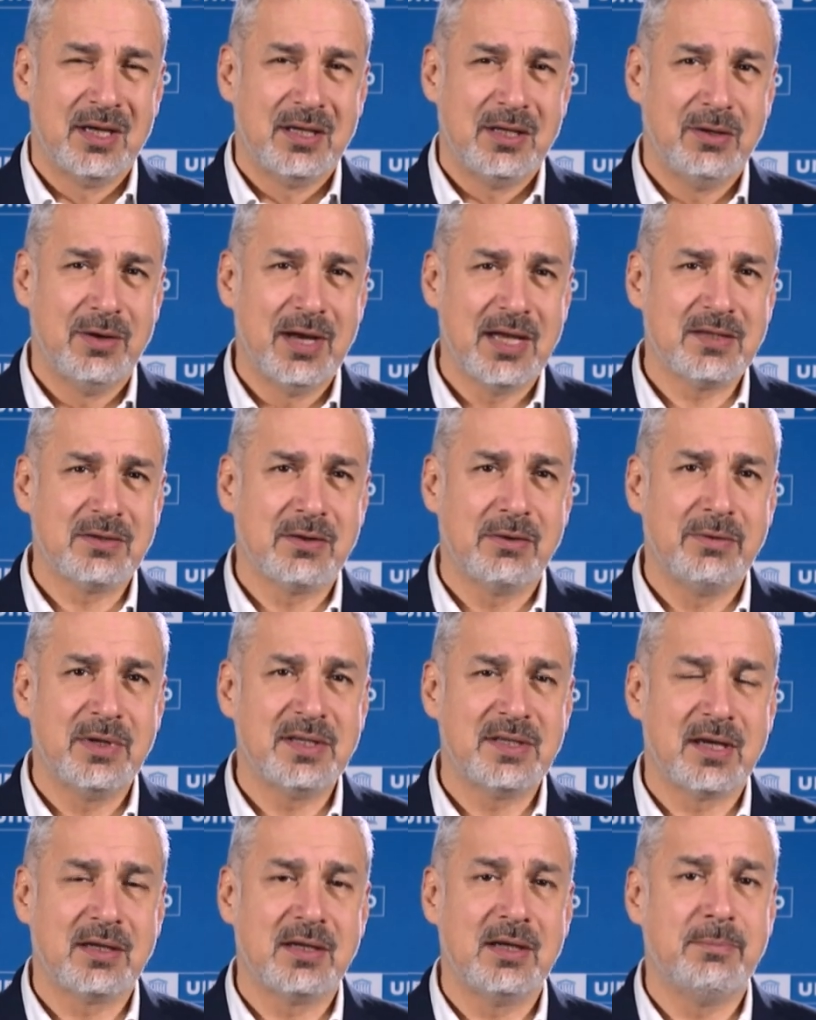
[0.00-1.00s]
UNESCO
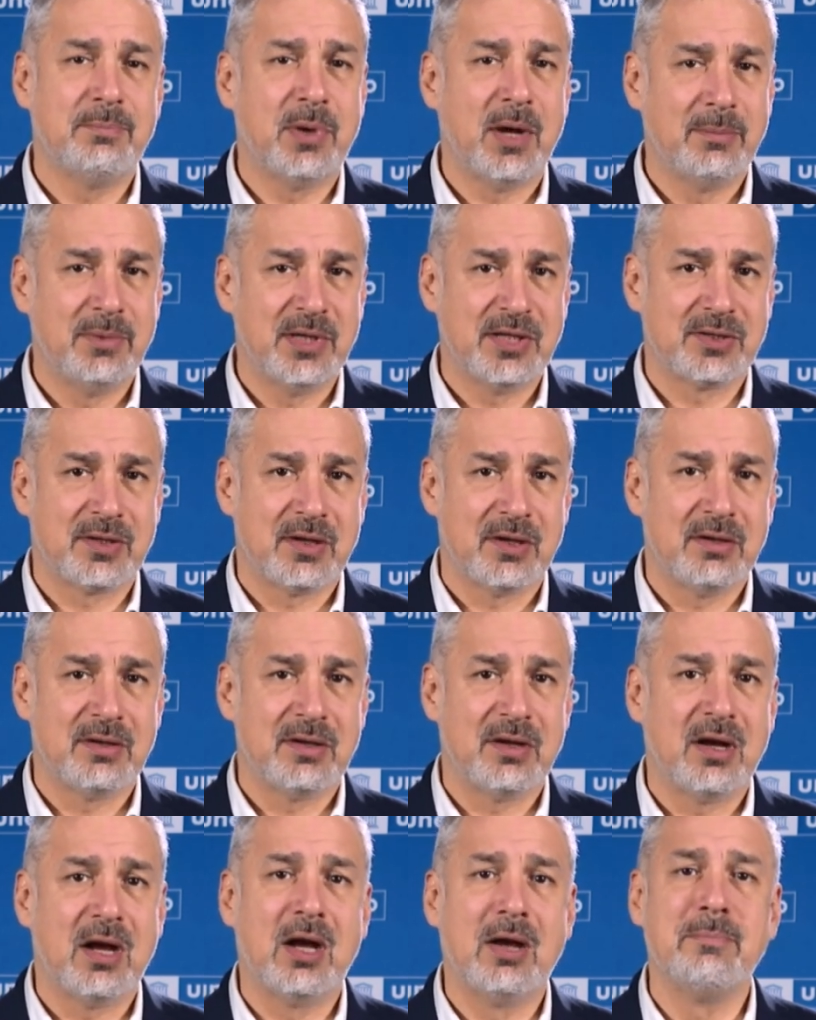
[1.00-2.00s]
recently published
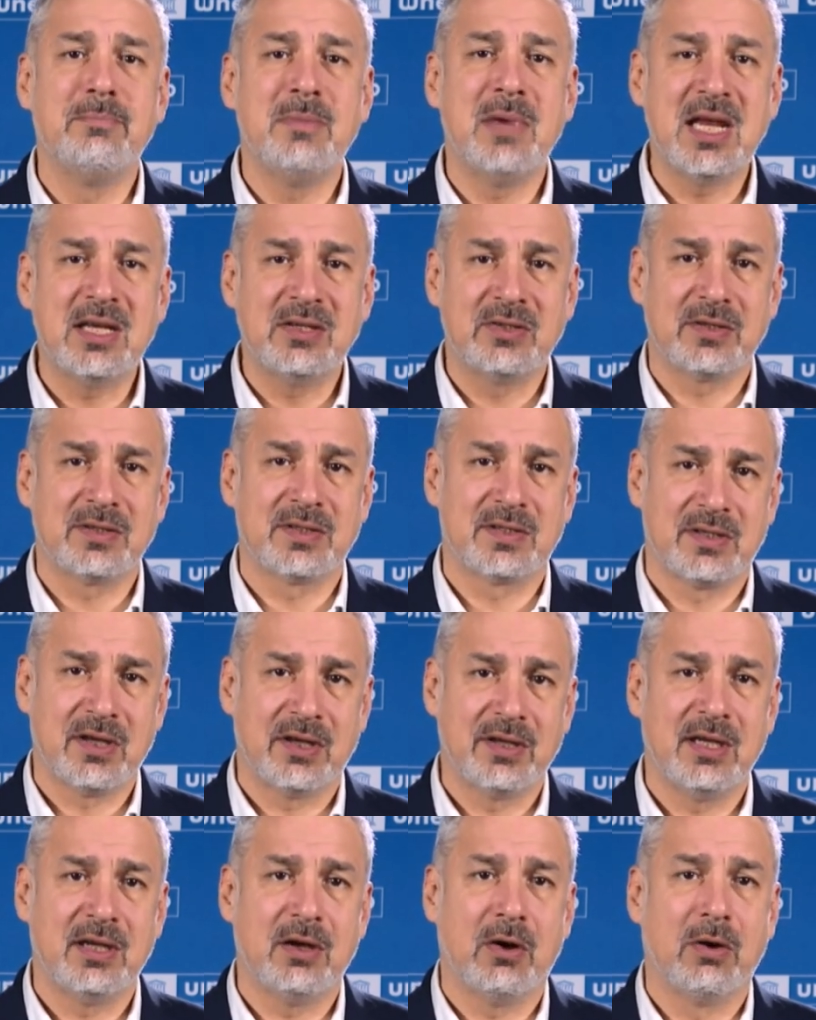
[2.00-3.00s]
a major
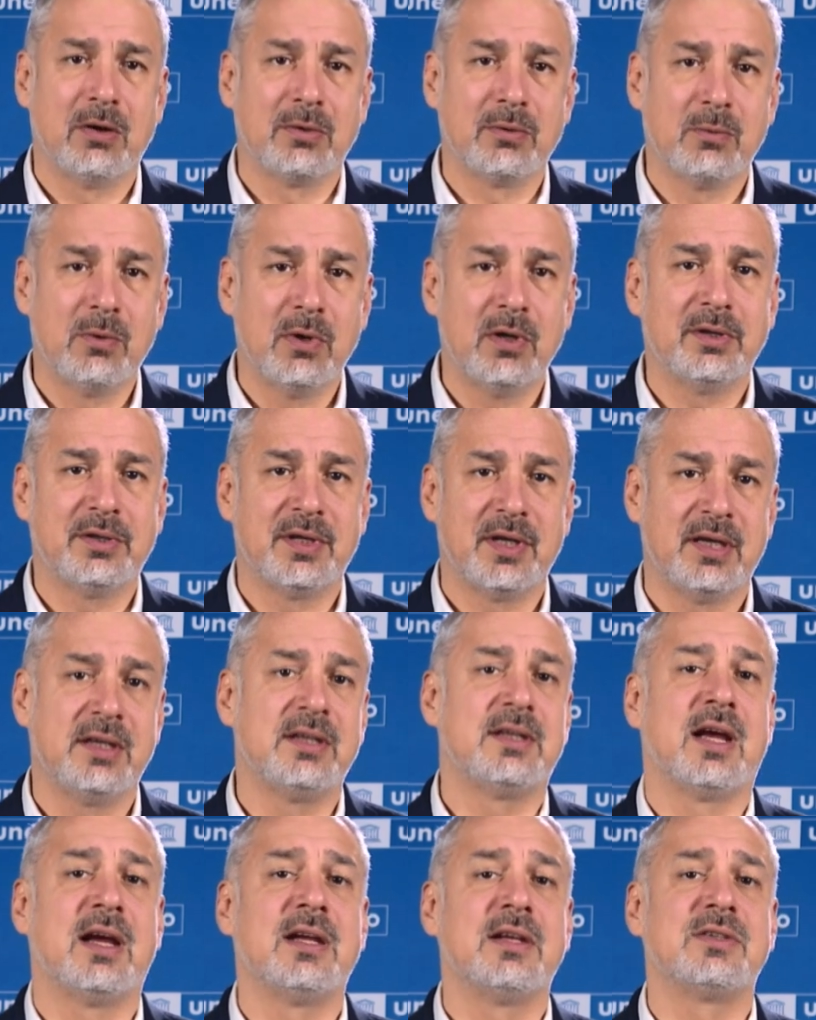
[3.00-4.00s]
study on World
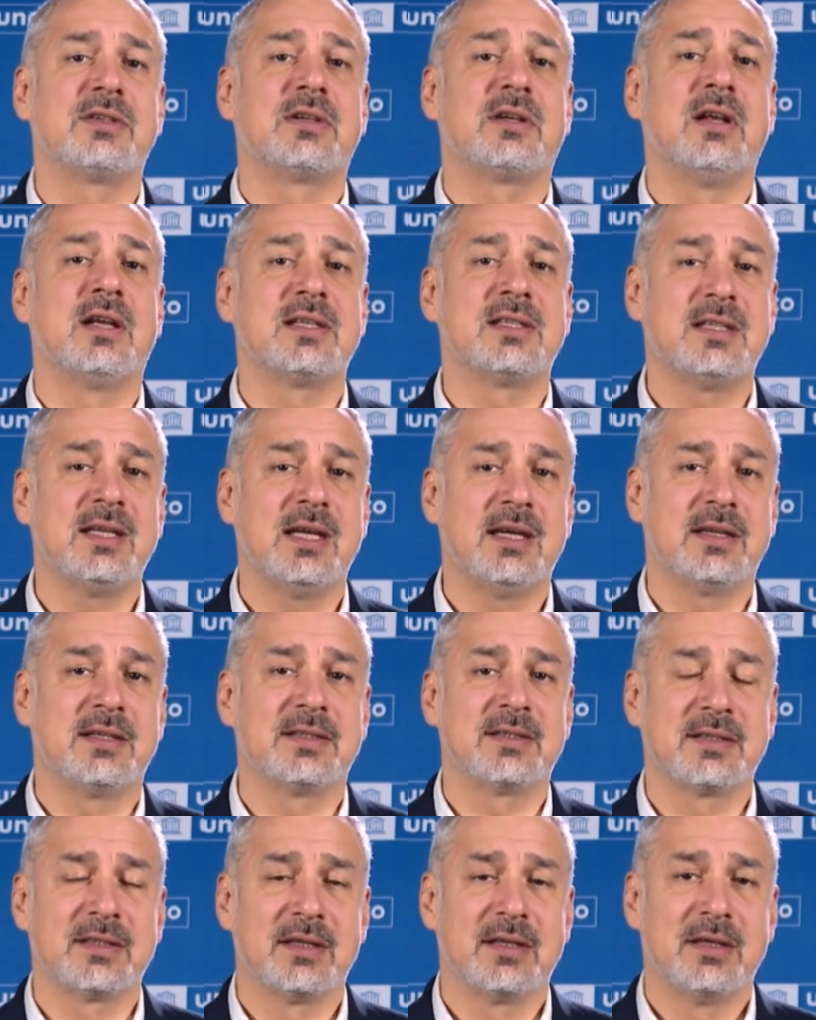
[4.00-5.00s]
Heritage
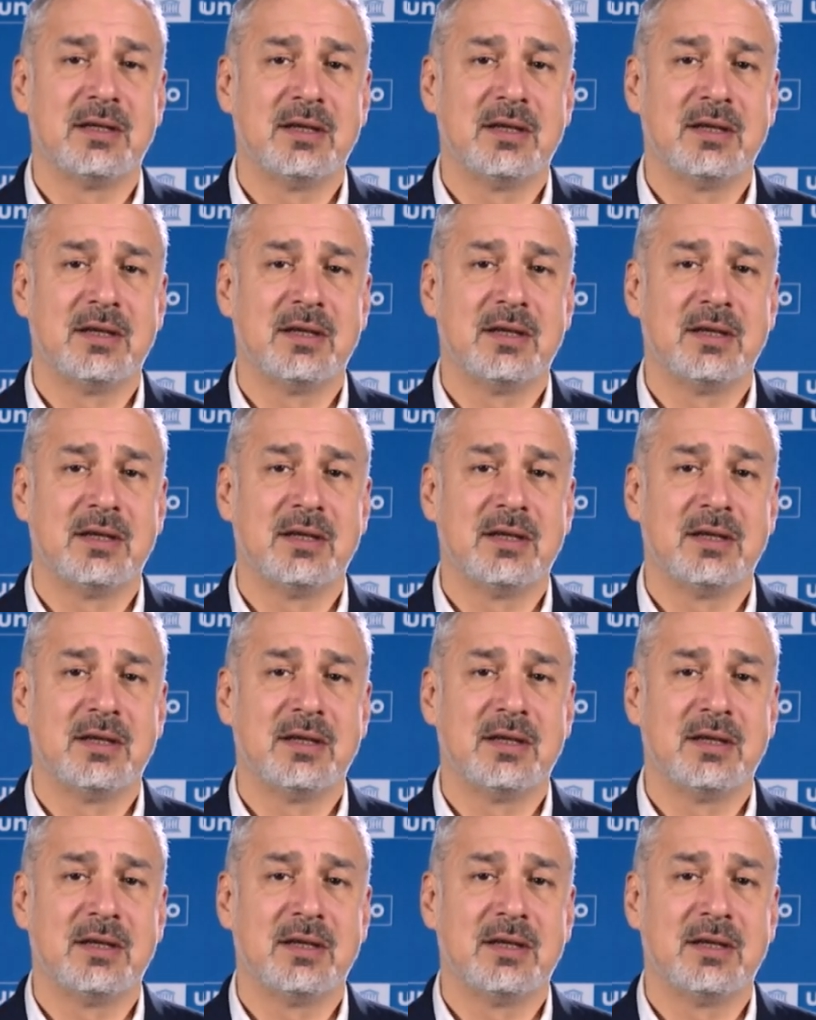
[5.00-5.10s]
glaciers,